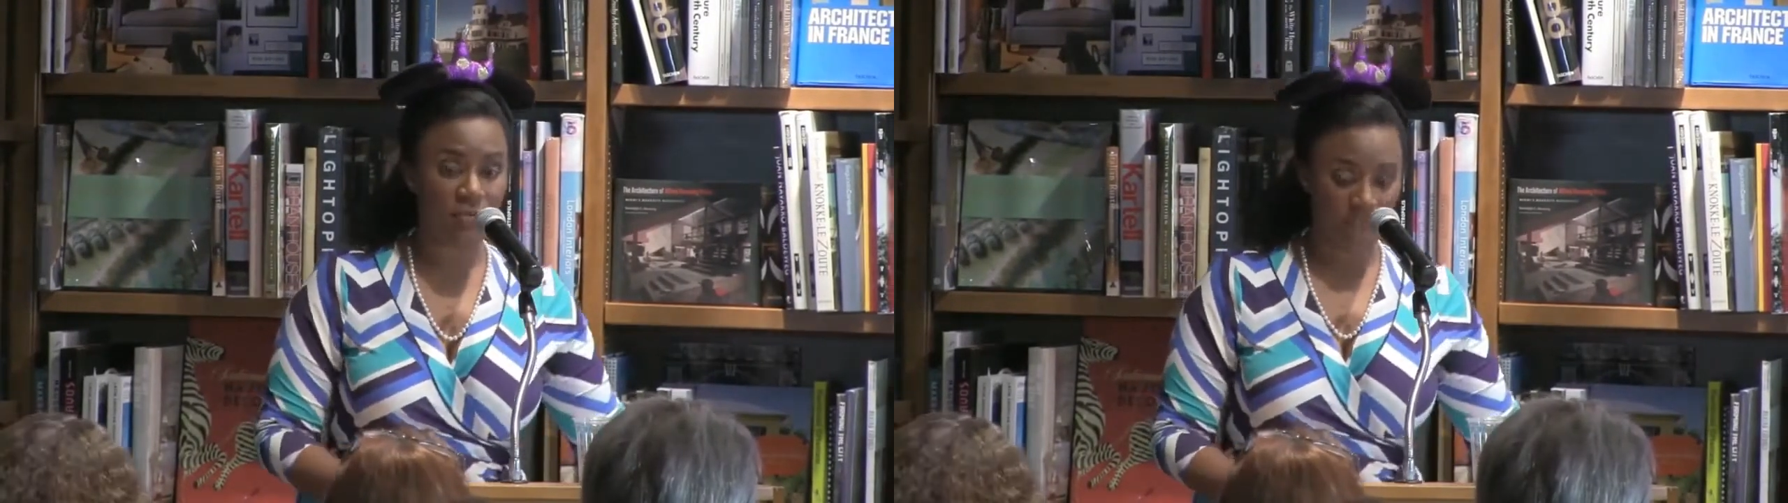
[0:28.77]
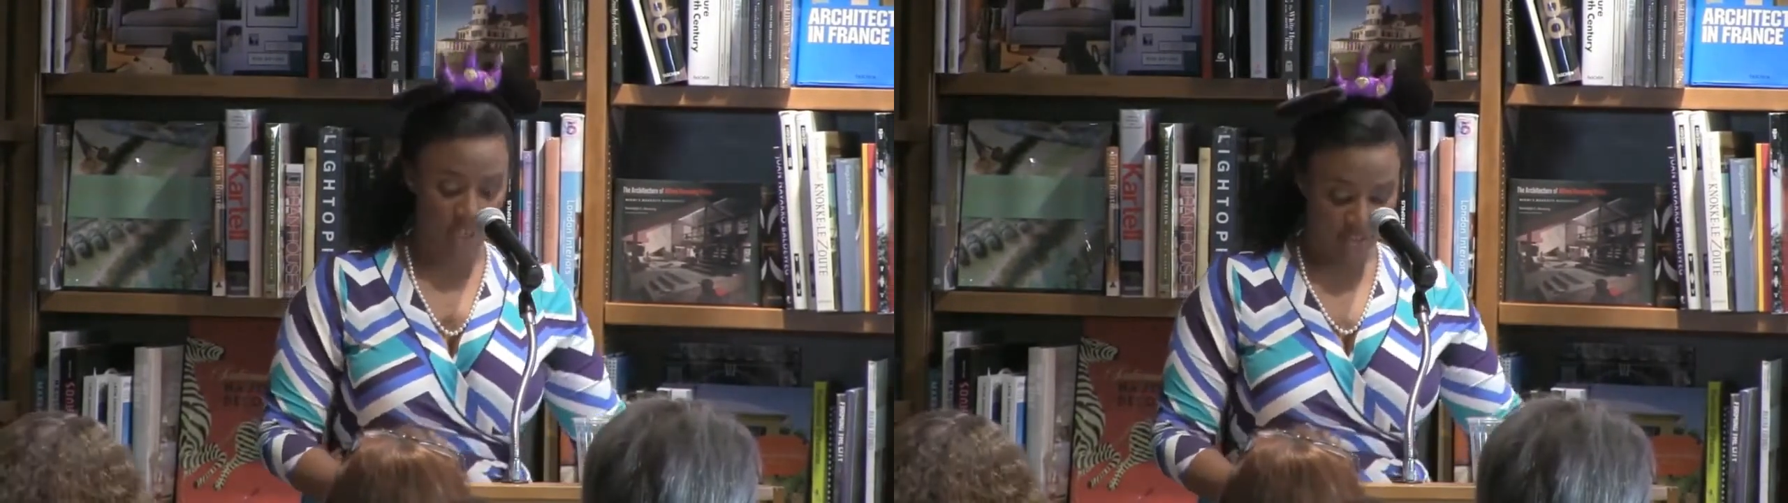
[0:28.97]

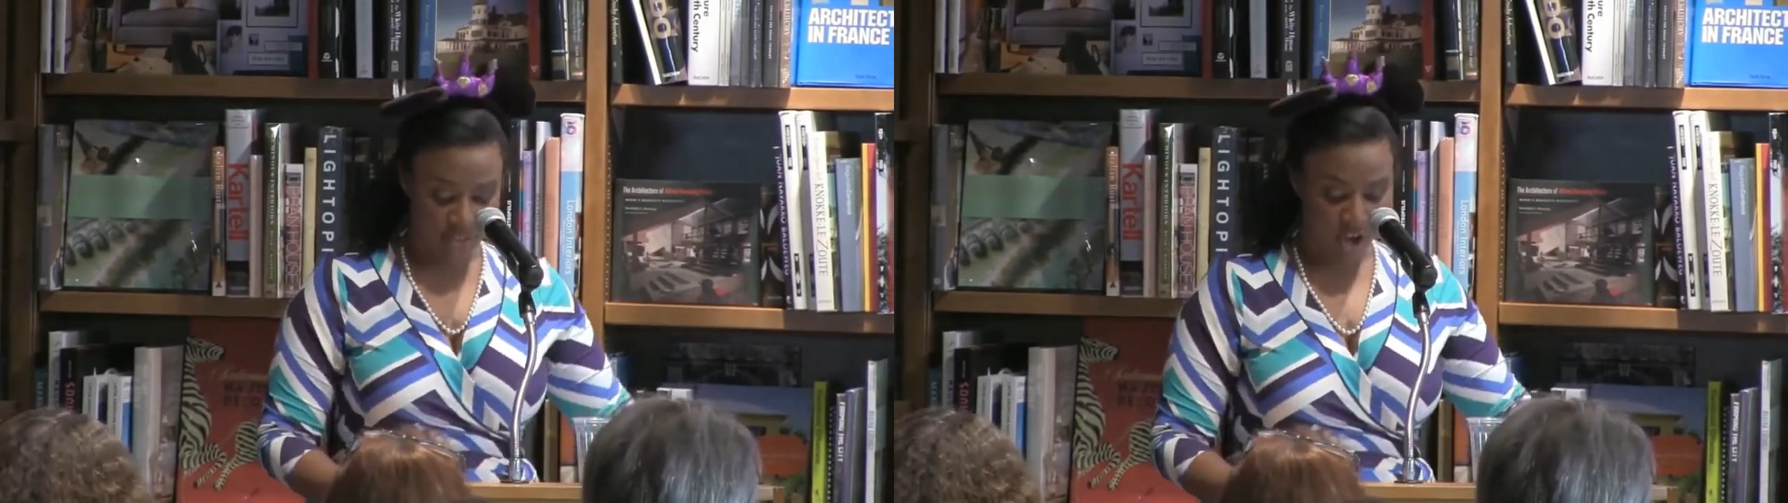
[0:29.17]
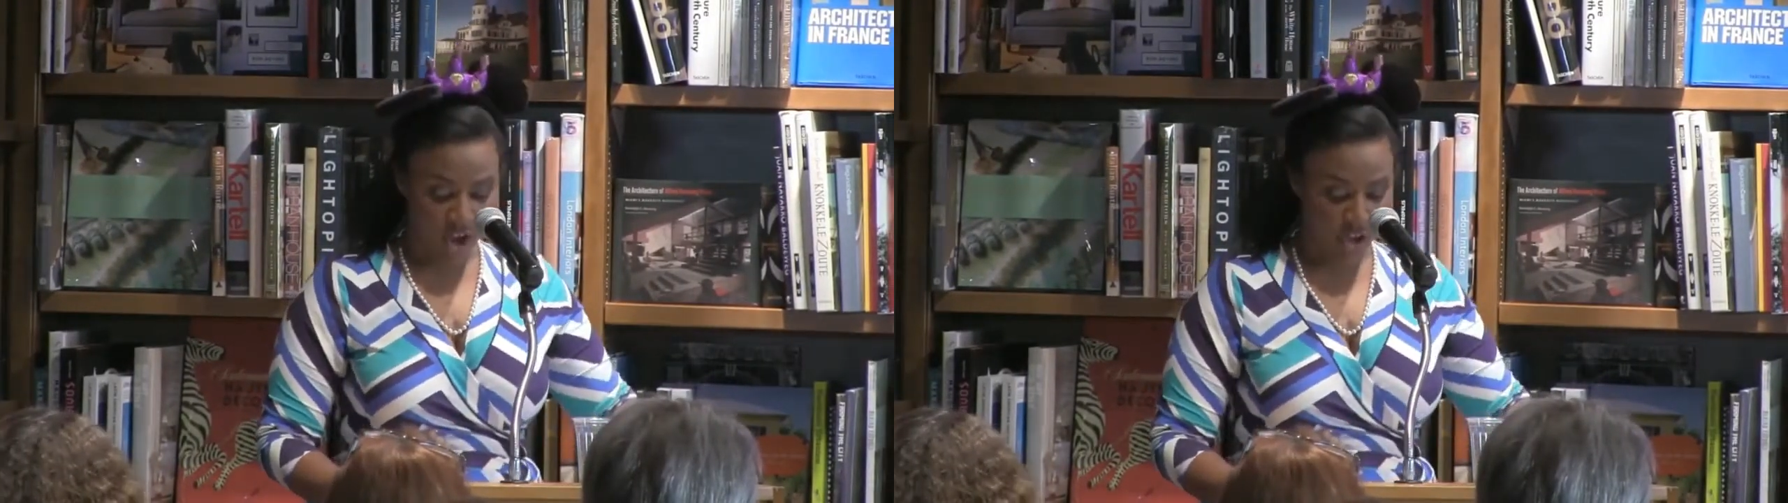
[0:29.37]

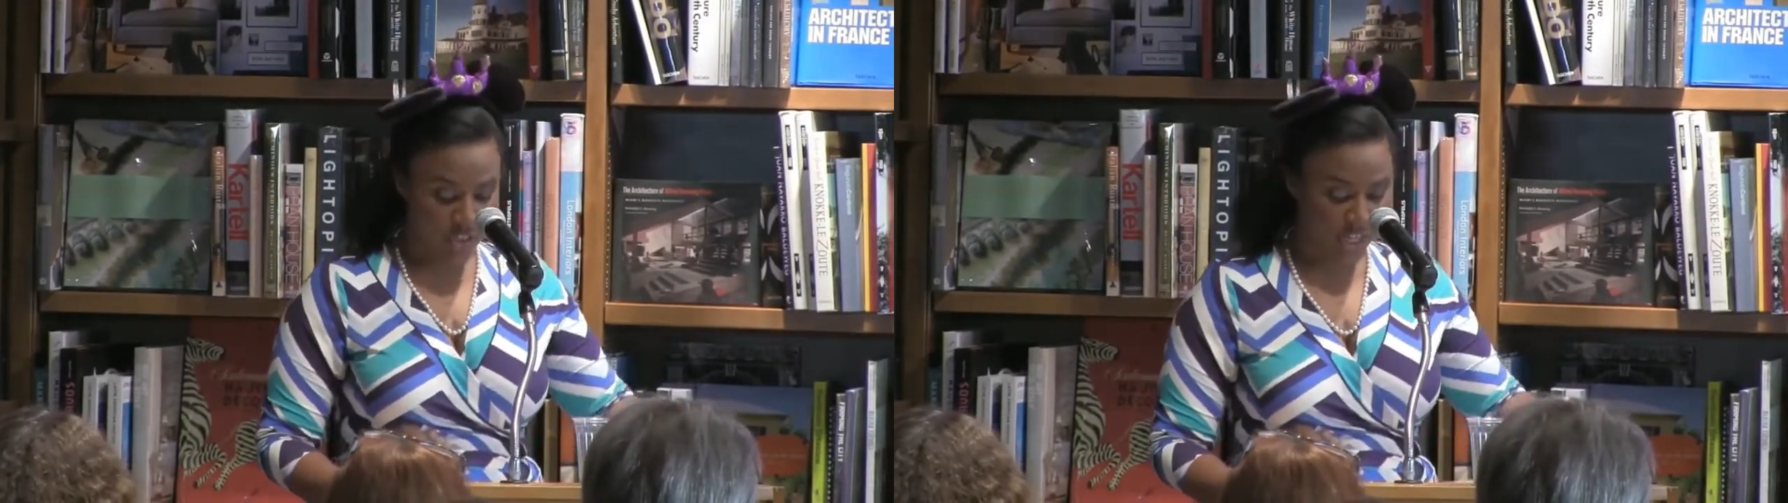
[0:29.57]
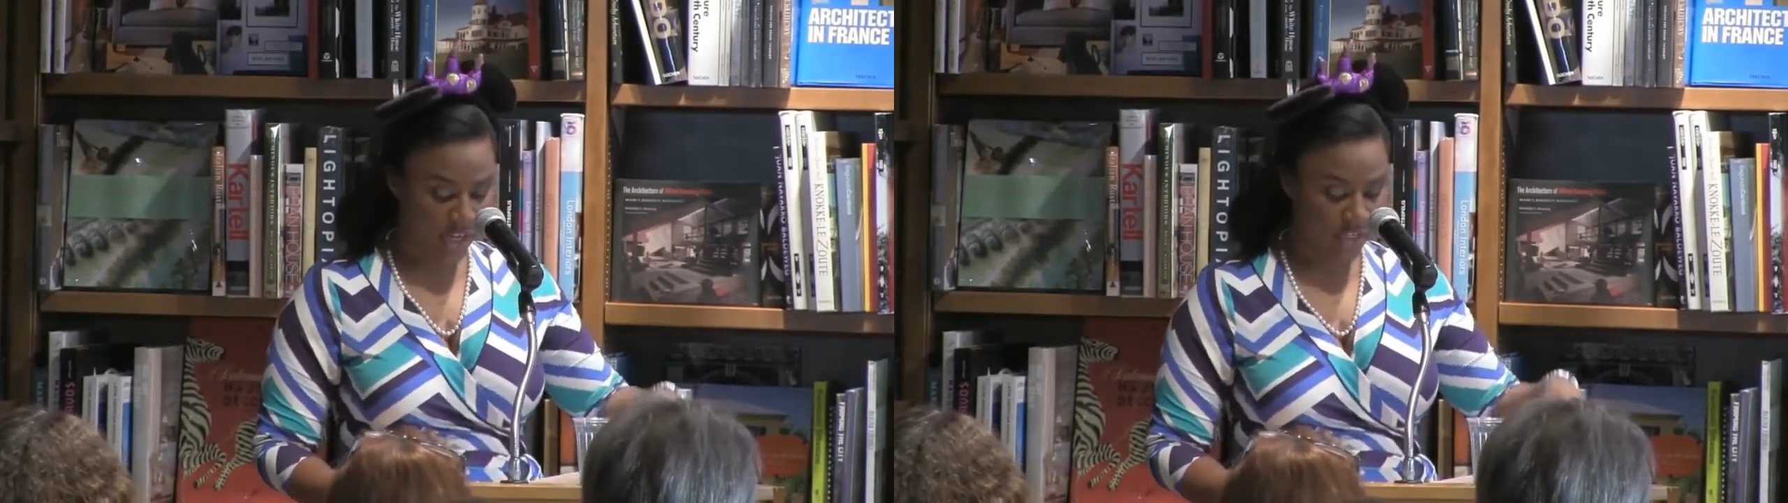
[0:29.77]
events
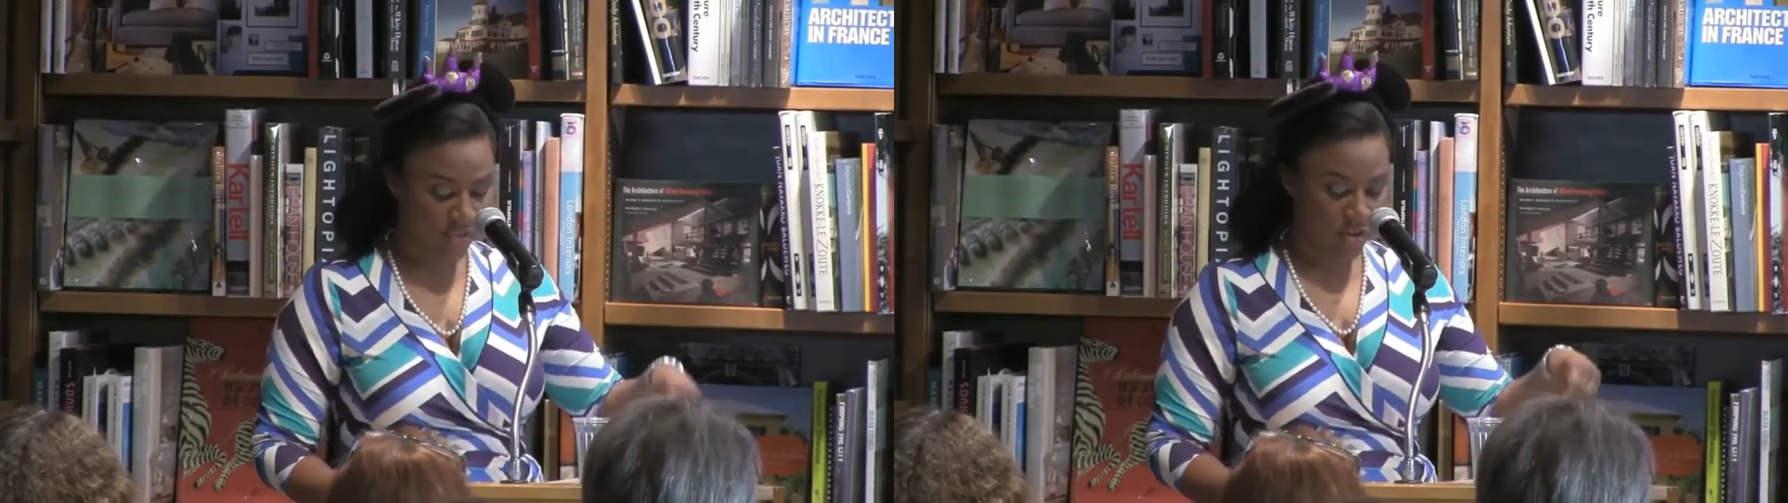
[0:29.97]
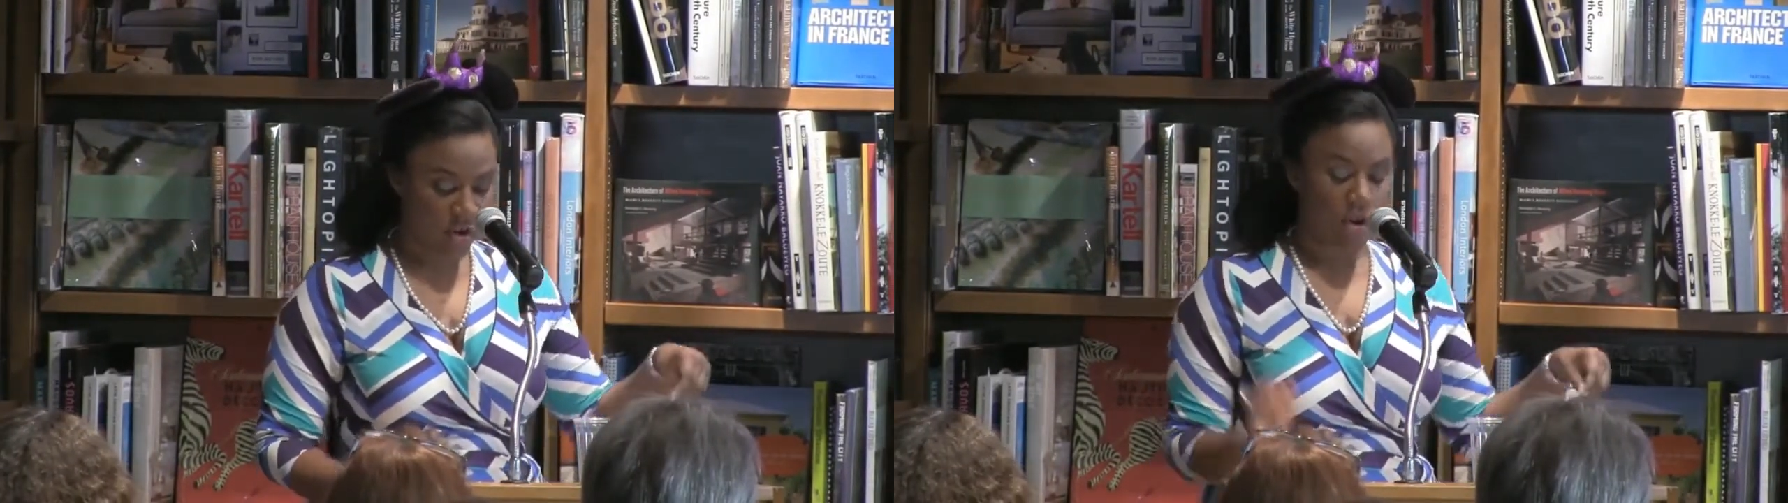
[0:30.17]
online,